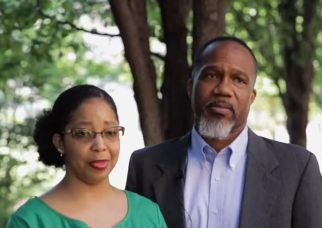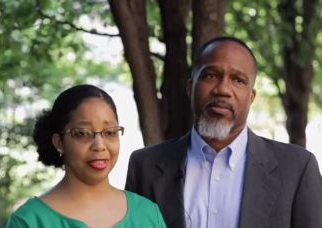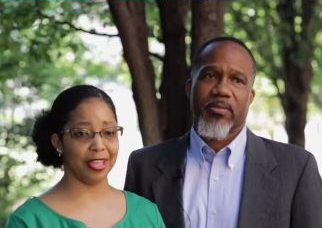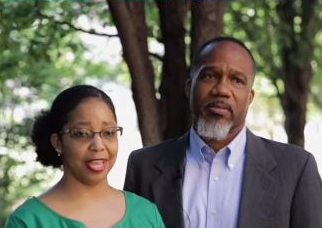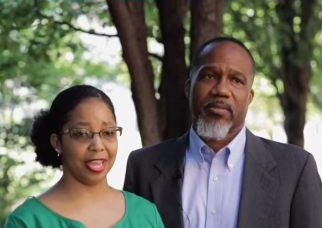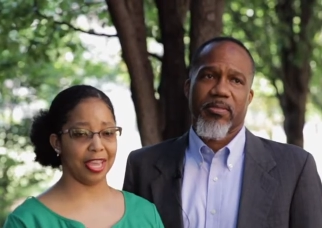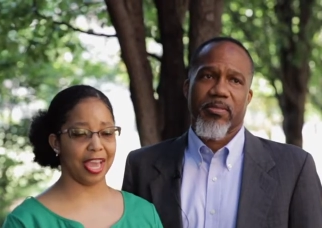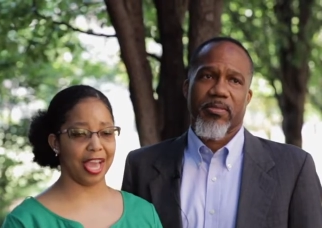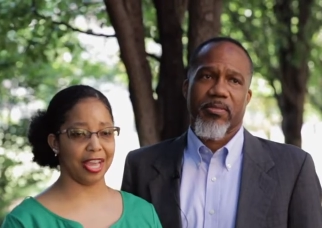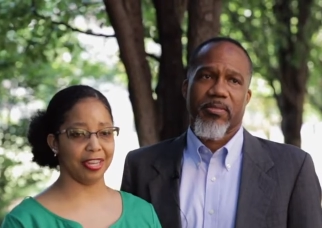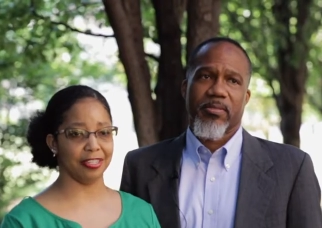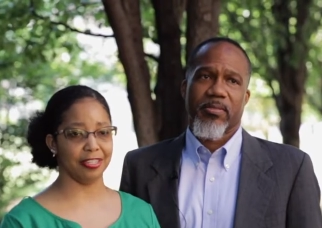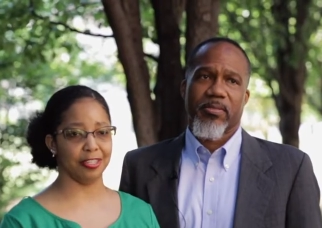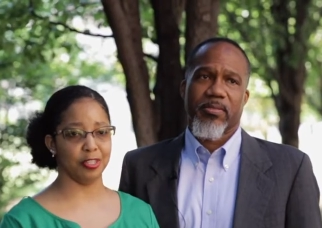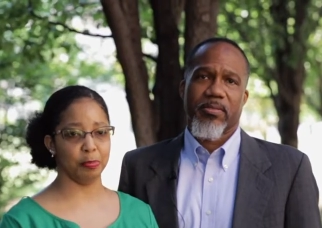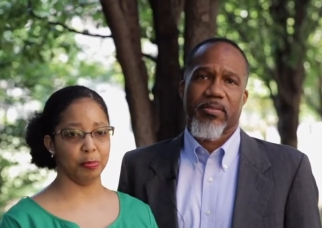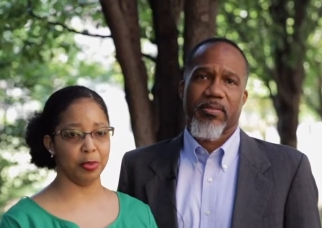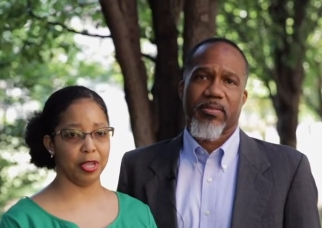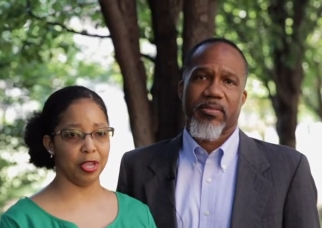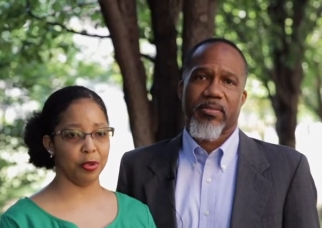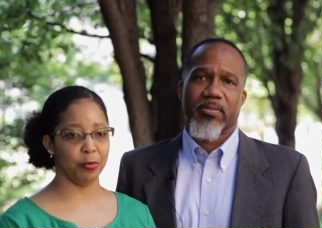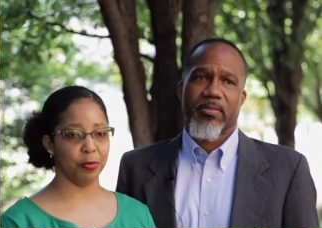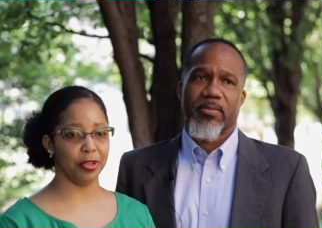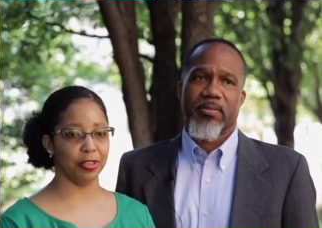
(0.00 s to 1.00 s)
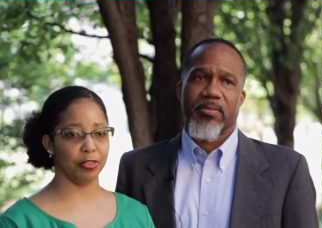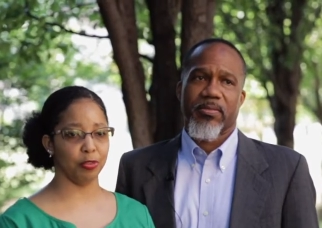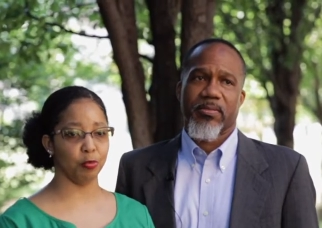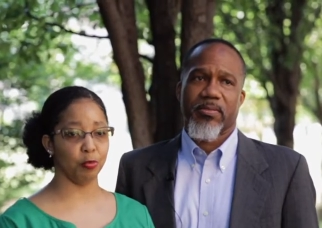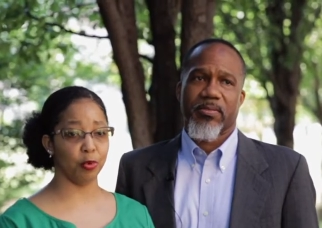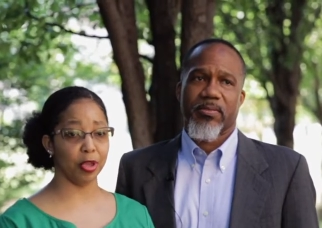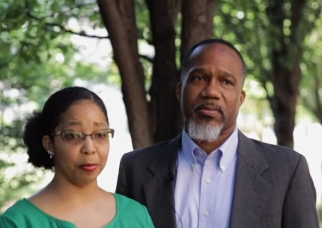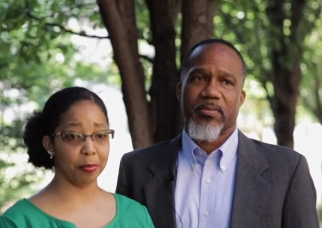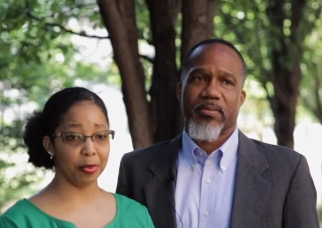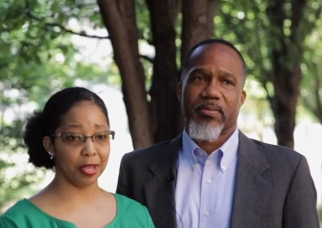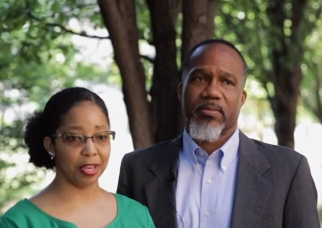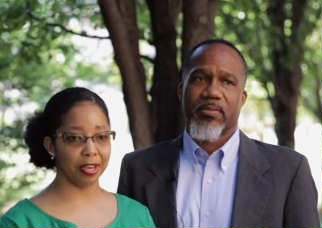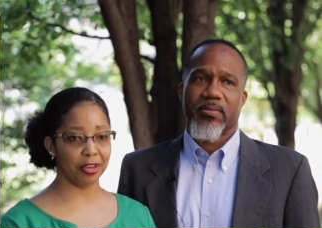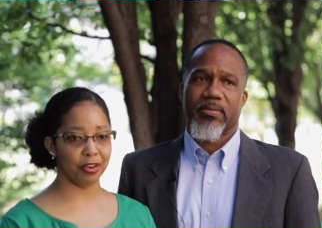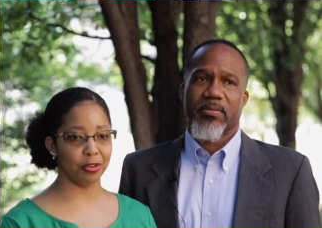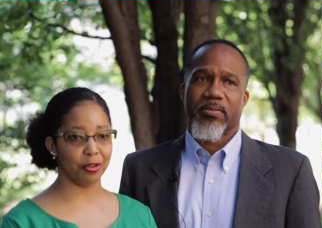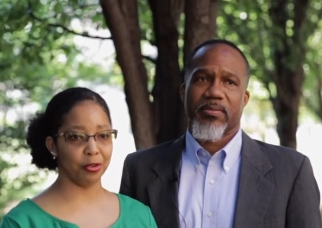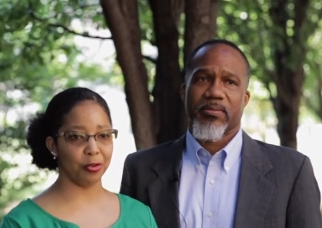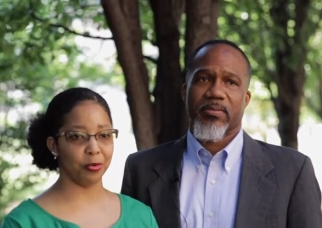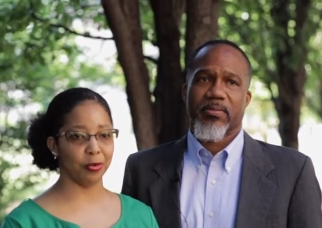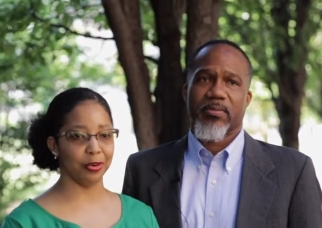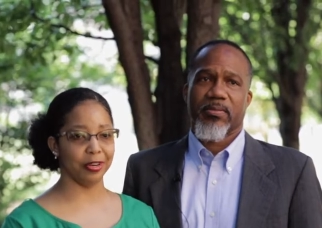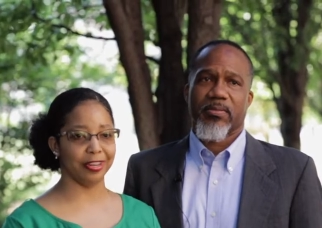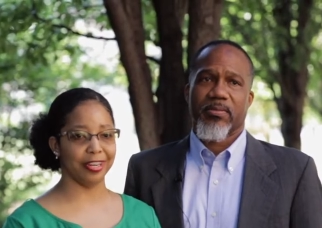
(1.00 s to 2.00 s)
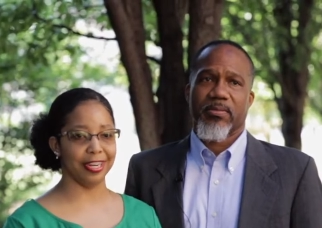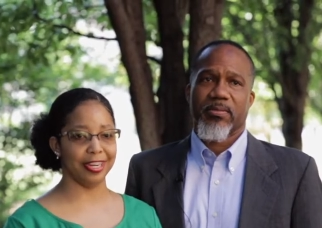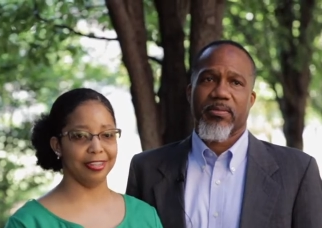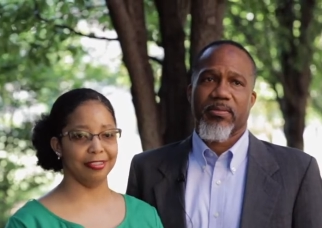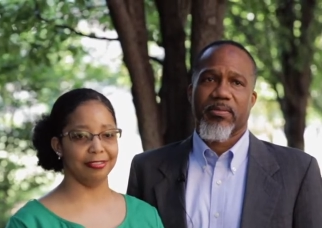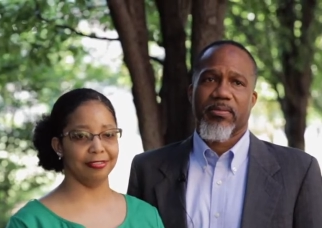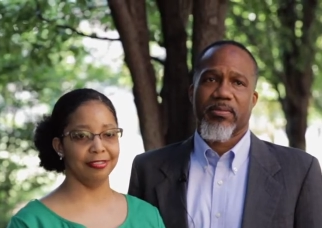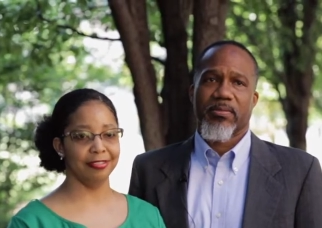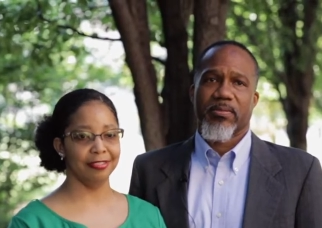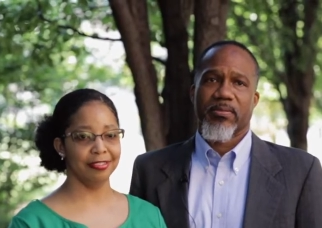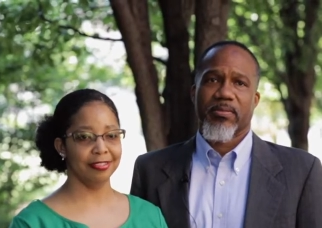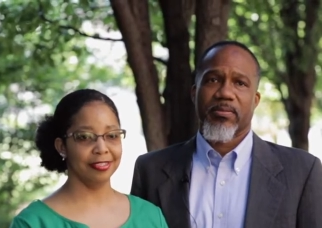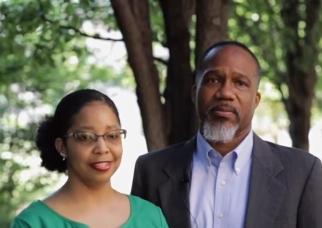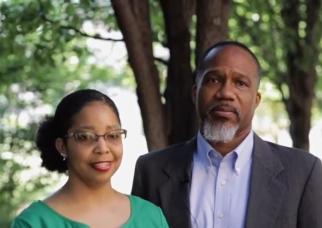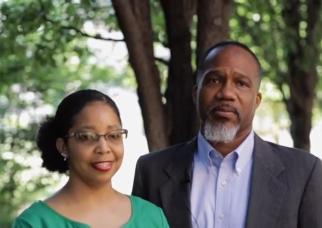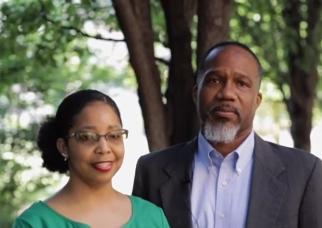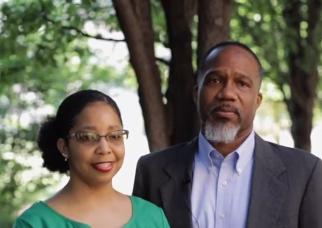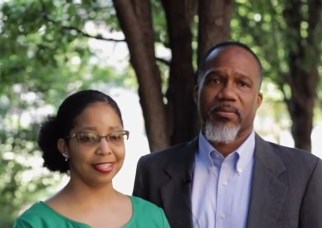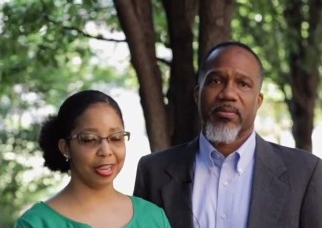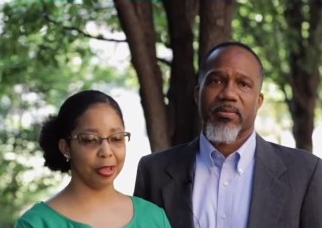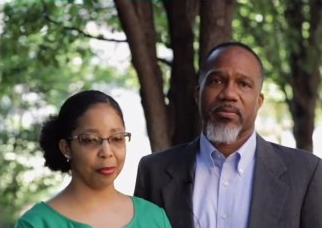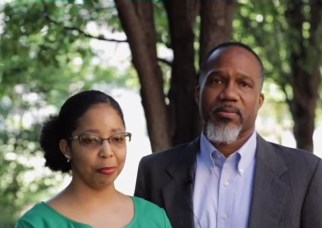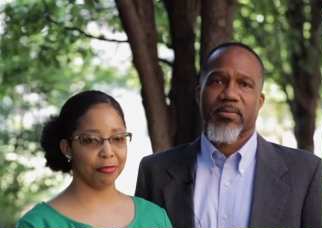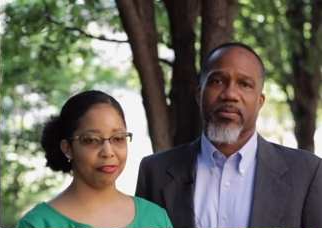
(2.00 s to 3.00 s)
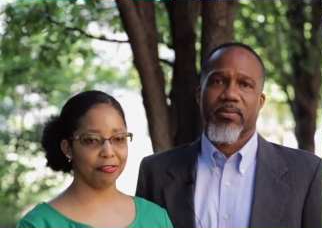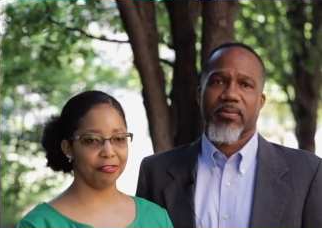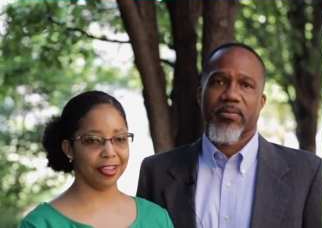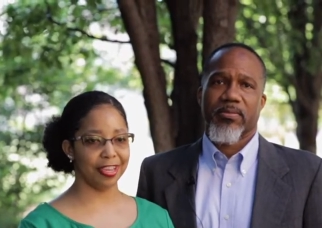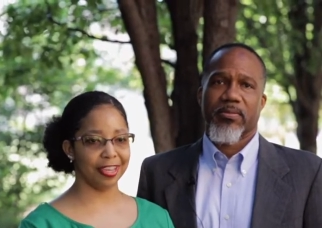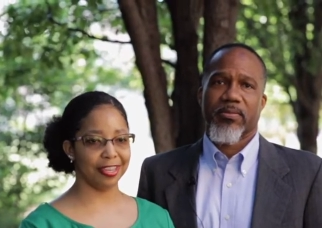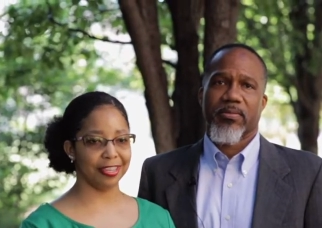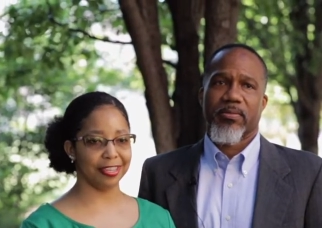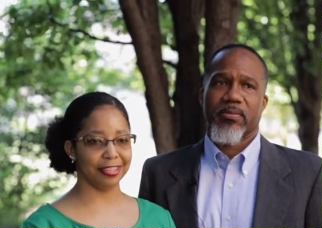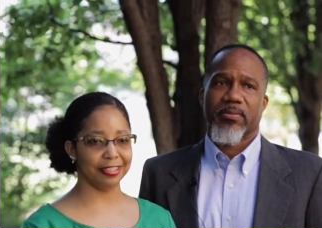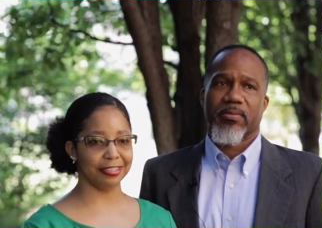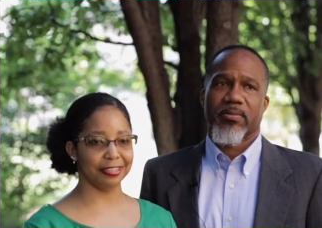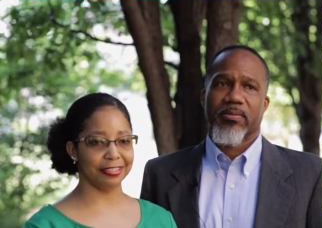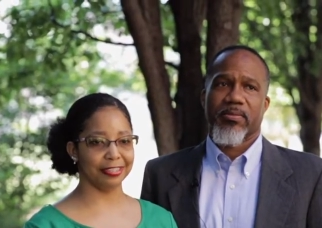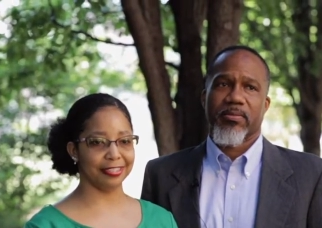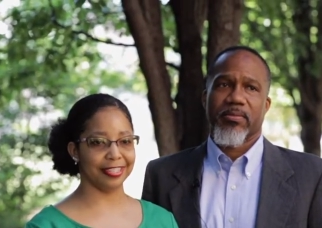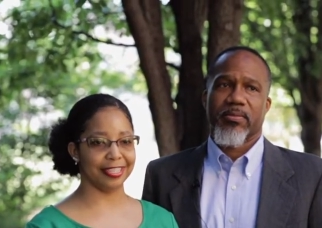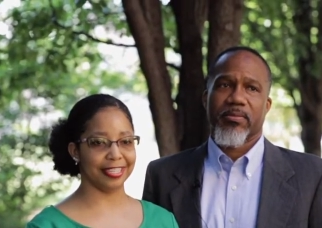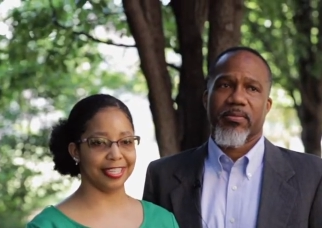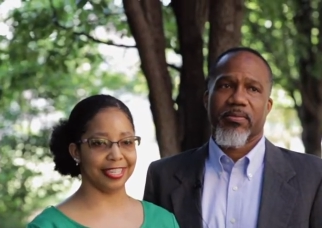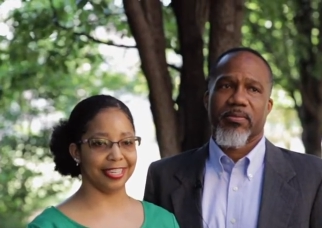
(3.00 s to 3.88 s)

Speaker 1: and they got to speak with women who were in STEM fields